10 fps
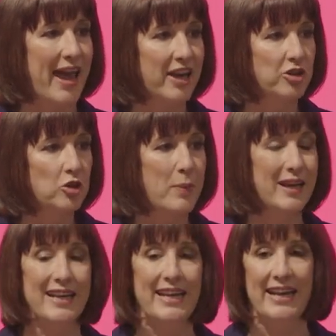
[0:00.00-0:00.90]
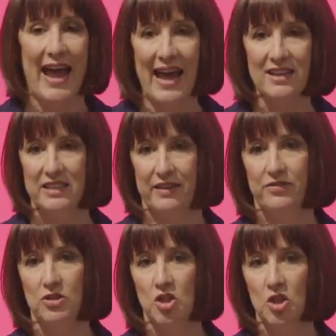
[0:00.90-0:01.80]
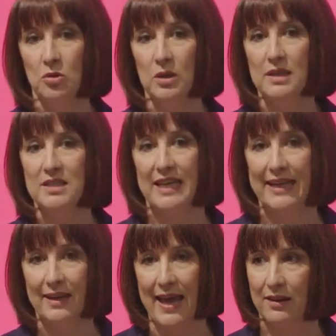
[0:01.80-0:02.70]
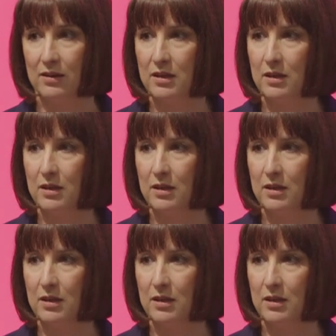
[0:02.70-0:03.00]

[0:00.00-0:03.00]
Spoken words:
economically inactive due to ill health.